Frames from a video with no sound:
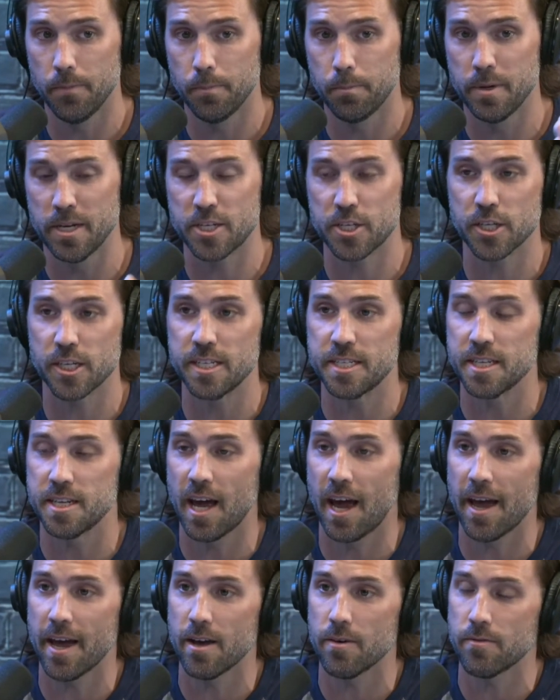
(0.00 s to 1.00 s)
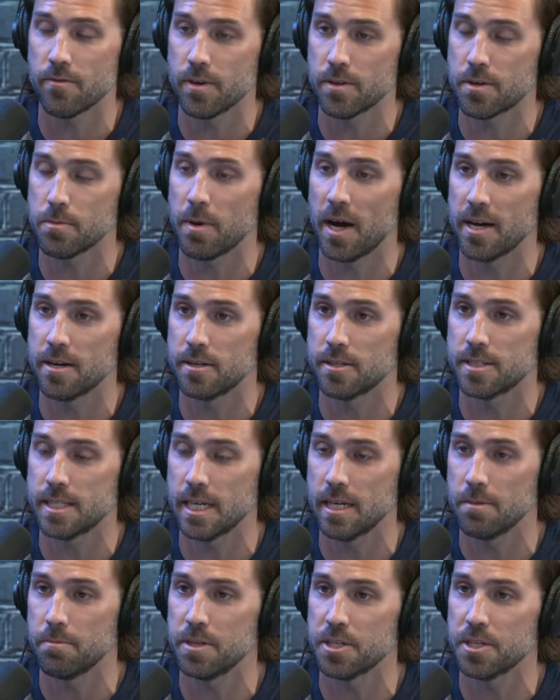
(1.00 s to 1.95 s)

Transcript: Michigan did not have, to my understanding,